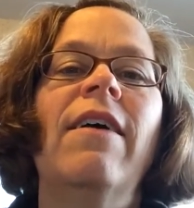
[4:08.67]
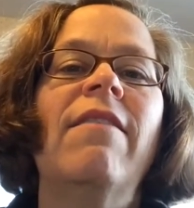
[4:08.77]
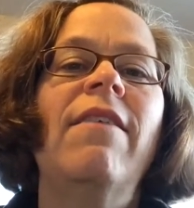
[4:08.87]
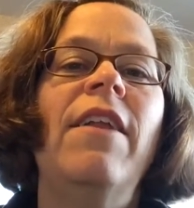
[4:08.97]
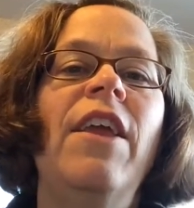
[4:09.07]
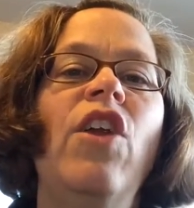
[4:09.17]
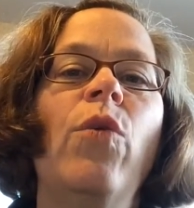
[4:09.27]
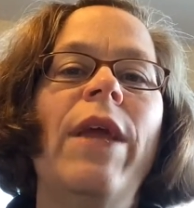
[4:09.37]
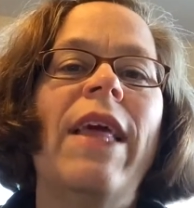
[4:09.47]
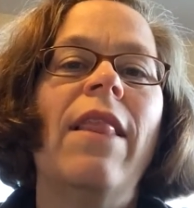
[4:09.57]
studying
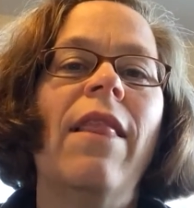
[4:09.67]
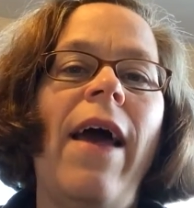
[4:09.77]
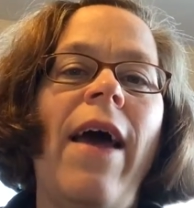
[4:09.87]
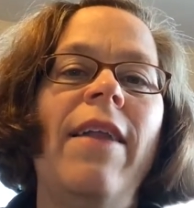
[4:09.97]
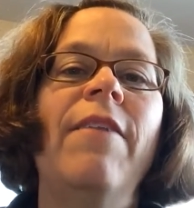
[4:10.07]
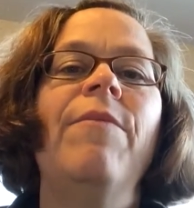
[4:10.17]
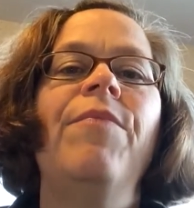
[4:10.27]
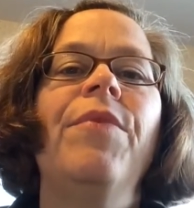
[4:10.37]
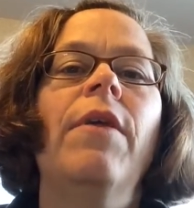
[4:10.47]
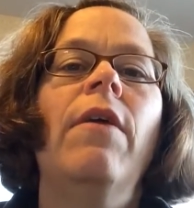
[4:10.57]
Greek and Latin,